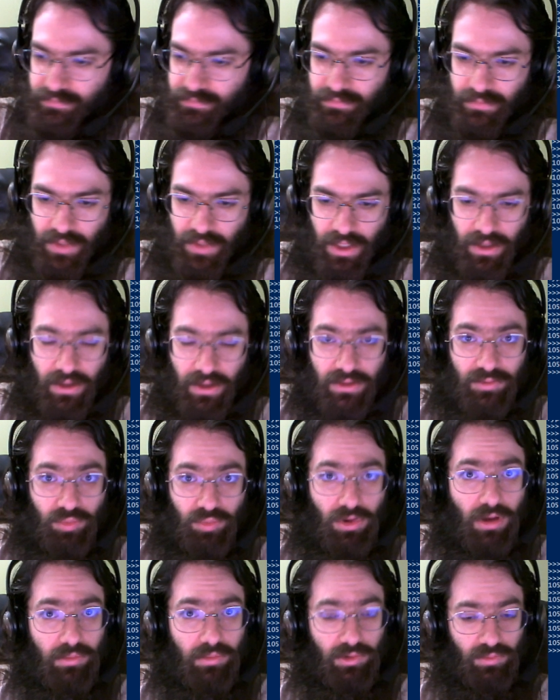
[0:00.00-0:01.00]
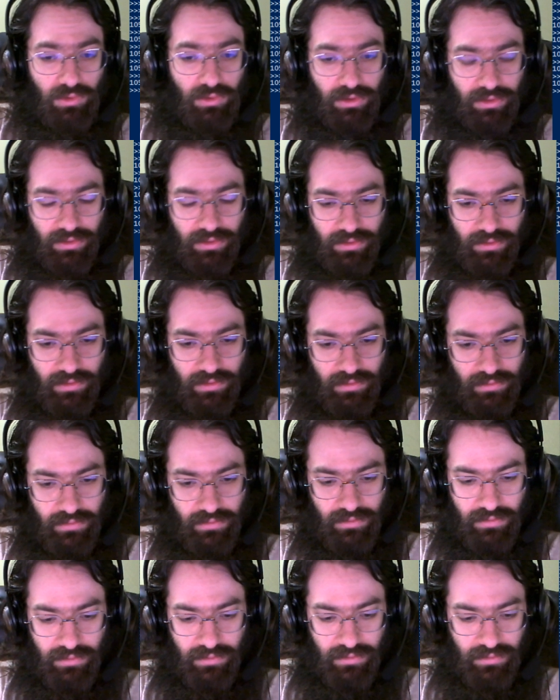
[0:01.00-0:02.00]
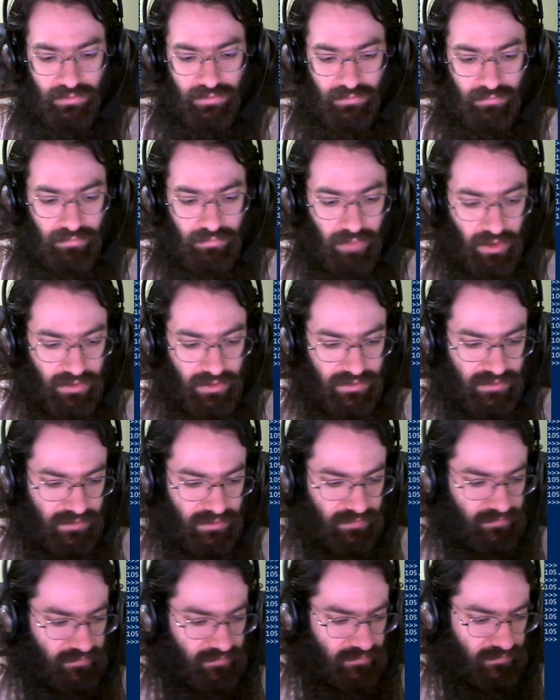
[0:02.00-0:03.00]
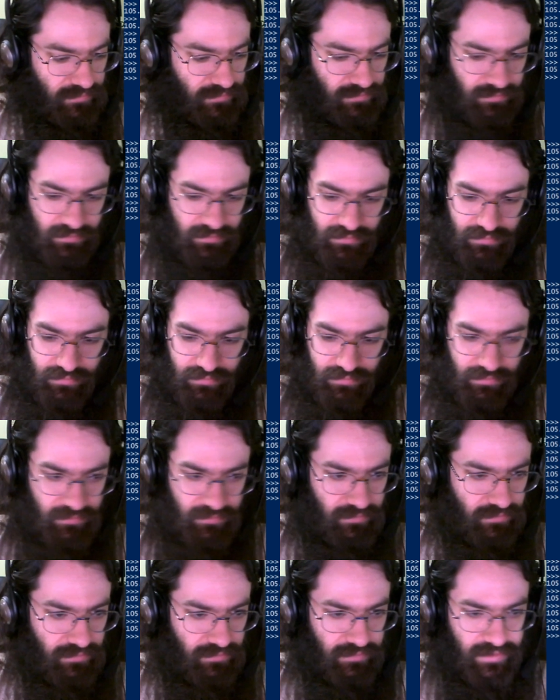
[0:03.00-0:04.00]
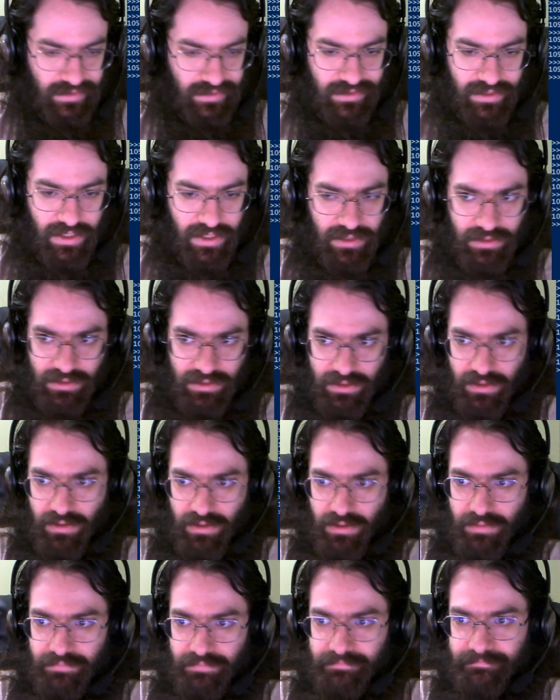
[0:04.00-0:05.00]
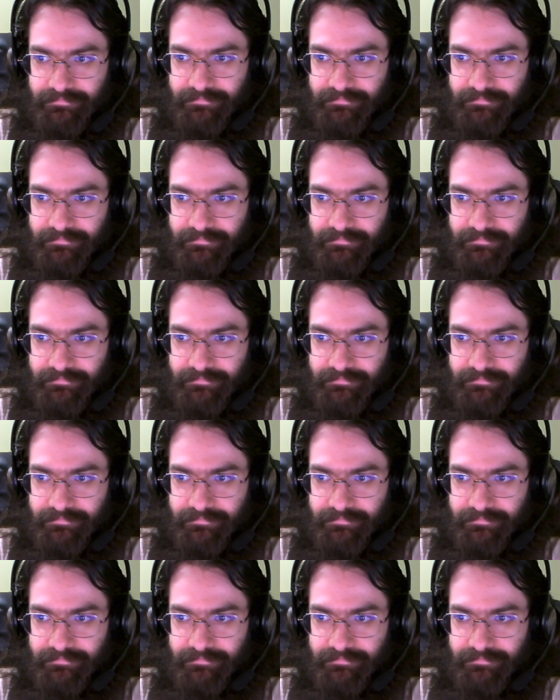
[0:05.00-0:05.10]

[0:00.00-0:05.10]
The problem with bugs is that I'm